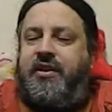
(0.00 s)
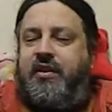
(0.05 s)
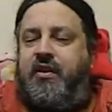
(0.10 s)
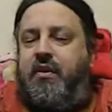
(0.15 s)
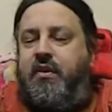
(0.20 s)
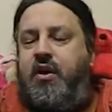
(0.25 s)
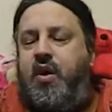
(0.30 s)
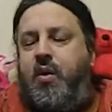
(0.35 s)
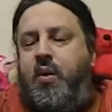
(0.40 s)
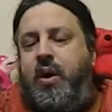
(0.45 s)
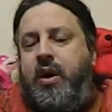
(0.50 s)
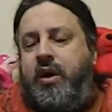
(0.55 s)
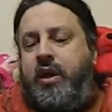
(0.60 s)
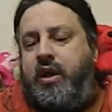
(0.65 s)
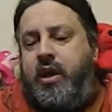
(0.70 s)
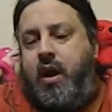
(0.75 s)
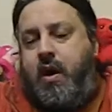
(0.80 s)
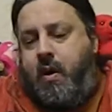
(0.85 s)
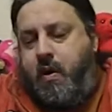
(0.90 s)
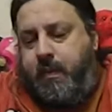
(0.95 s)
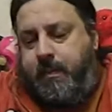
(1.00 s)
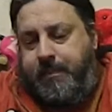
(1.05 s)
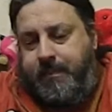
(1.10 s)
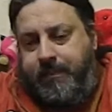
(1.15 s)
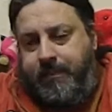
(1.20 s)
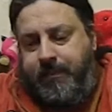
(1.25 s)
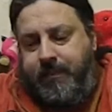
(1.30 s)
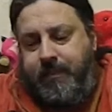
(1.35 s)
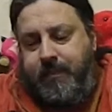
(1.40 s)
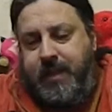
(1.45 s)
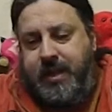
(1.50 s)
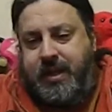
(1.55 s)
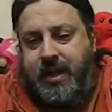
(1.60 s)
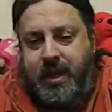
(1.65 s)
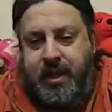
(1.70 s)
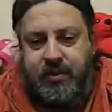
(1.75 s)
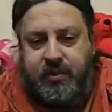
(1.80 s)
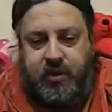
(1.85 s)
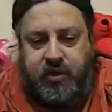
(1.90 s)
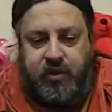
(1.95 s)
You don't know where to go
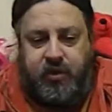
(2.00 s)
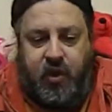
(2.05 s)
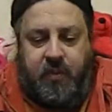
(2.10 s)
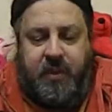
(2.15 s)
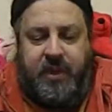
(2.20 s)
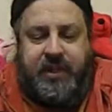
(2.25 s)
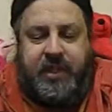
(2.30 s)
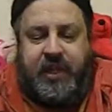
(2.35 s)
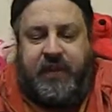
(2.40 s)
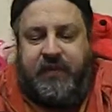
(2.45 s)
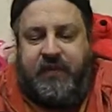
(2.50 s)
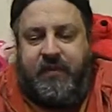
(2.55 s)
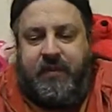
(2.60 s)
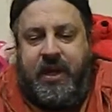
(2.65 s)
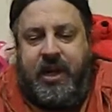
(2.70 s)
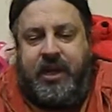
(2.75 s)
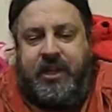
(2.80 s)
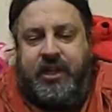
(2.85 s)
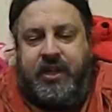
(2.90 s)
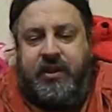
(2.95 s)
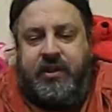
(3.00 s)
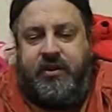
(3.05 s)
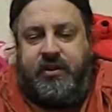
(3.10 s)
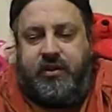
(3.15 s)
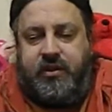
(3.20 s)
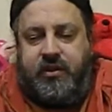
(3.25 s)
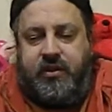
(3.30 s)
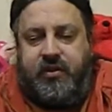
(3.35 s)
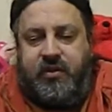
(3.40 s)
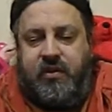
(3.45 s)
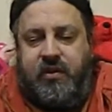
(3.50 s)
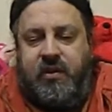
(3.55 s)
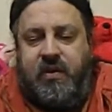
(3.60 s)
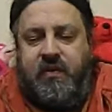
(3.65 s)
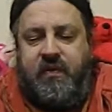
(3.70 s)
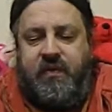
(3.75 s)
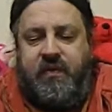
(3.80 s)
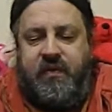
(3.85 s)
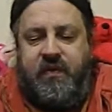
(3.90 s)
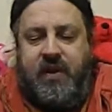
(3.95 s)
because there's so much information sort
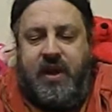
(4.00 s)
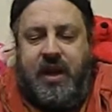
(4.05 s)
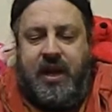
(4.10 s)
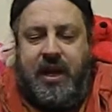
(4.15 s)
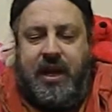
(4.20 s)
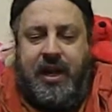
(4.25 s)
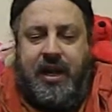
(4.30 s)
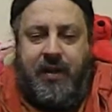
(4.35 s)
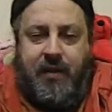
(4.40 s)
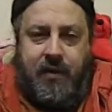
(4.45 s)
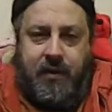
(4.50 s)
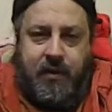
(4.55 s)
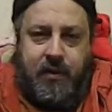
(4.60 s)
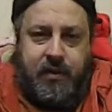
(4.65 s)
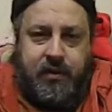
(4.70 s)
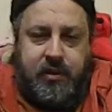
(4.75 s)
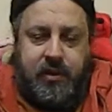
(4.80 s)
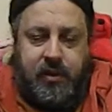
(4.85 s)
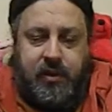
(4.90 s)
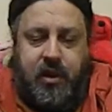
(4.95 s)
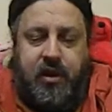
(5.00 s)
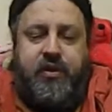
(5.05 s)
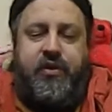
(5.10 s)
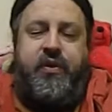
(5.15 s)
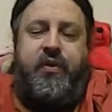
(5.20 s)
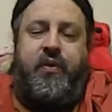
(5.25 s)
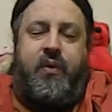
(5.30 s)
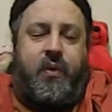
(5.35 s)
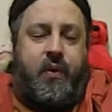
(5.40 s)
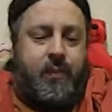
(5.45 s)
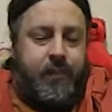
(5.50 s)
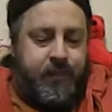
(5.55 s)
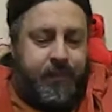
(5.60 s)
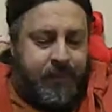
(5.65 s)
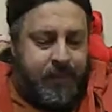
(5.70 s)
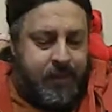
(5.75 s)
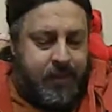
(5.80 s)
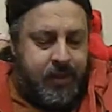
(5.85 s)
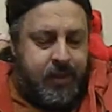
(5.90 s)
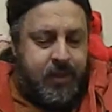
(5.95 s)
of uh, to look through.
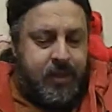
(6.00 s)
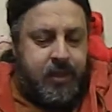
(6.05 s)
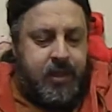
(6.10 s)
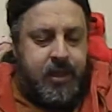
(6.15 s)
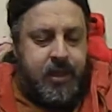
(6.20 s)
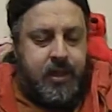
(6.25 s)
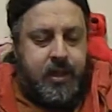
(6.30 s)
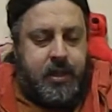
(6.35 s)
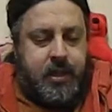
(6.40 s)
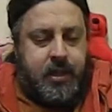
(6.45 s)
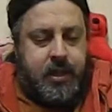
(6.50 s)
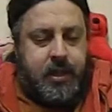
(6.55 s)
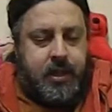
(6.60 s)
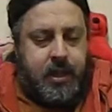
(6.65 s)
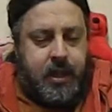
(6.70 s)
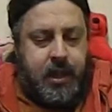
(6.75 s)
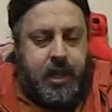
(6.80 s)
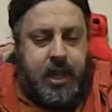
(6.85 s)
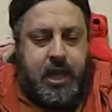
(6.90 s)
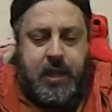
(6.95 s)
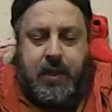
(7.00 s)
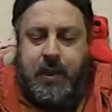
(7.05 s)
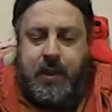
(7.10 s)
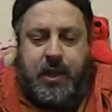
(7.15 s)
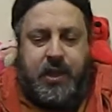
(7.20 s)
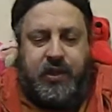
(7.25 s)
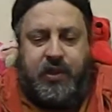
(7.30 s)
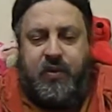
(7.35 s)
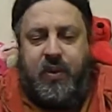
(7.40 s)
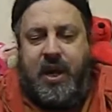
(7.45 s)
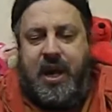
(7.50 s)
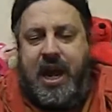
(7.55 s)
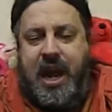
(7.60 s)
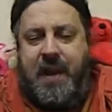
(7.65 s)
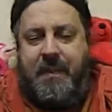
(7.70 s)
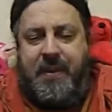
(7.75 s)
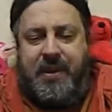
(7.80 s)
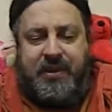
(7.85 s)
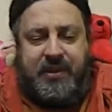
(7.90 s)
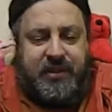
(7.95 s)
And this is what
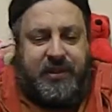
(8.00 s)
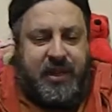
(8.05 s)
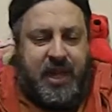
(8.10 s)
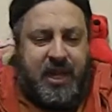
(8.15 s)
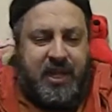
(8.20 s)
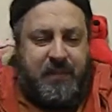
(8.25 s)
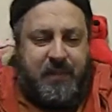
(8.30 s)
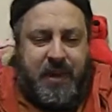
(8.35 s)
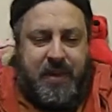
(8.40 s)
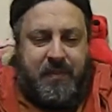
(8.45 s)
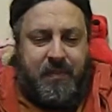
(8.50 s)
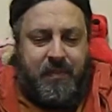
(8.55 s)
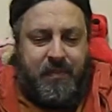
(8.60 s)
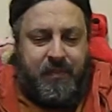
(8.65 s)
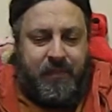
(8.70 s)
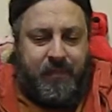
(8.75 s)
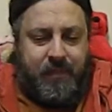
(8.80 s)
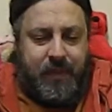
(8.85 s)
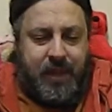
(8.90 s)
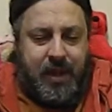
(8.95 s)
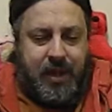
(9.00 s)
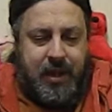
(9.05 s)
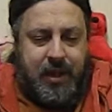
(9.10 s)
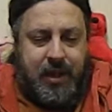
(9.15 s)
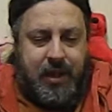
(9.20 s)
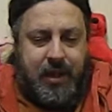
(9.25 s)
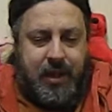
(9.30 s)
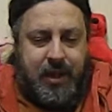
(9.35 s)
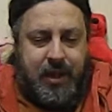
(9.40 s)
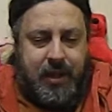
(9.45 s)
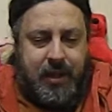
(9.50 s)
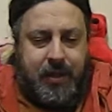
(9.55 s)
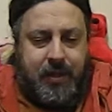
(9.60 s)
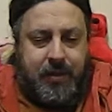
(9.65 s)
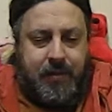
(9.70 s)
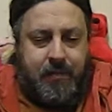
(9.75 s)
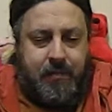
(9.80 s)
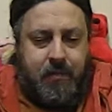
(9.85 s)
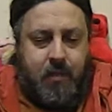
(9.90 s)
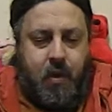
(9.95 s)
happens: is I spent uh,
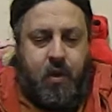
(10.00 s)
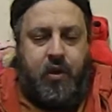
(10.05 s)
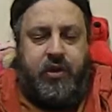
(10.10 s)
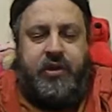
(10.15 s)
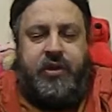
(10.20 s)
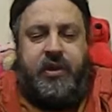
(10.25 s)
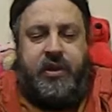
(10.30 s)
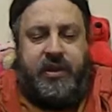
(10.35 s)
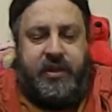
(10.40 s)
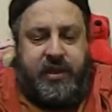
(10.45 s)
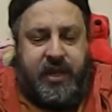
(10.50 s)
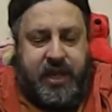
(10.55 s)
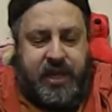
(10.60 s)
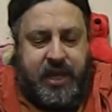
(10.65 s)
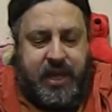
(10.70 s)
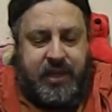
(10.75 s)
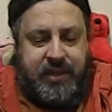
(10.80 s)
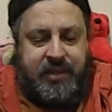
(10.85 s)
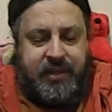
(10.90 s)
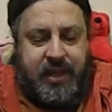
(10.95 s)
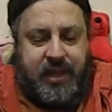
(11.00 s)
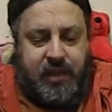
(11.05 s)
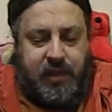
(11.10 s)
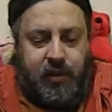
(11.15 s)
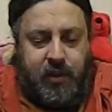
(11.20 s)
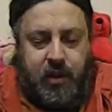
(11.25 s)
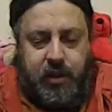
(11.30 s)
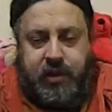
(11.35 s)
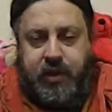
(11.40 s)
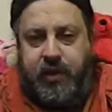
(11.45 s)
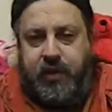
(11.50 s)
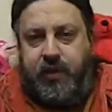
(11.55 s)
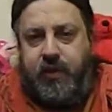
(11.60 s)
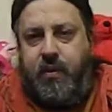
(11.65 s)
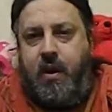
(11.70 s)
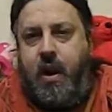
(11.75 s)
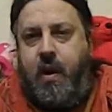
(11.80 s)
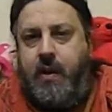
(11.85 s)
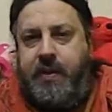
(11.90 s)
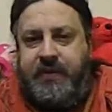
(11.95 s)
most of the day yesterday looking
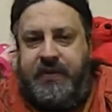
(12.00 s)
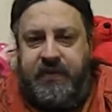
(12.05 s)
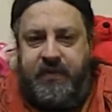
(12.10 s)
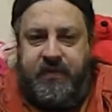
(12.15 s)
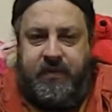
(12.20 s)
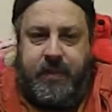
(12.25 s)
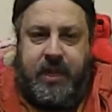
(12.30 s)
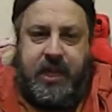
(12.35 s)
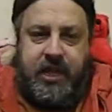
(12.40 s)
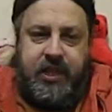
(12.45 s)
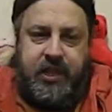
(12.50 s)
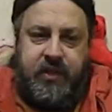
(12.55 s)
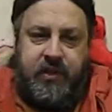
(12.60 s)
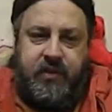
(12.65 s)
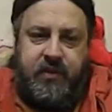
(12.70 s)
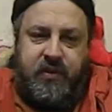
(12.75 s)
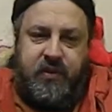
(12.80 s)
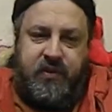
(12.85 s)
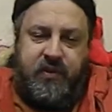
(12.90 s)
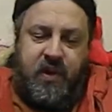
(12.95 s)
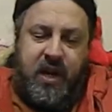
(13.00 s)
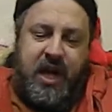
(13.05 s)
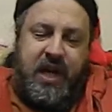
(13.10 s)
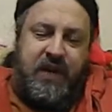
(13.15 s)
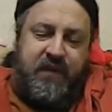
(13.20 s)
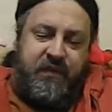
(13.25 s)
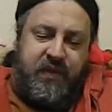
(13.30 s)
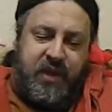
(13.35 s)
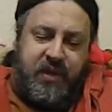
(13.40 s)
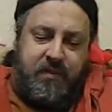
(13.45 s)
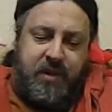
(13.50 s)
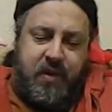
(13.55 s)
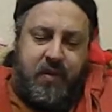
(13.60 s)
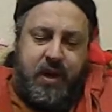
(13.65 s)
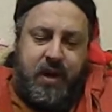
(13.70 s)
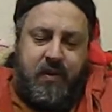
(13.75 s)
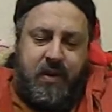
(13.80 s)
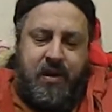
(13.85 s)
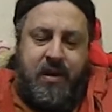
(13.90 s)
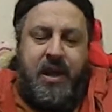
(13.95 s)
through all this information, trying to figure my
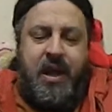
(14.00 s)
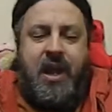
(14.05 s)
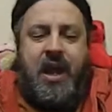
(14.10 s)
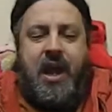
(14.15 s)
way around.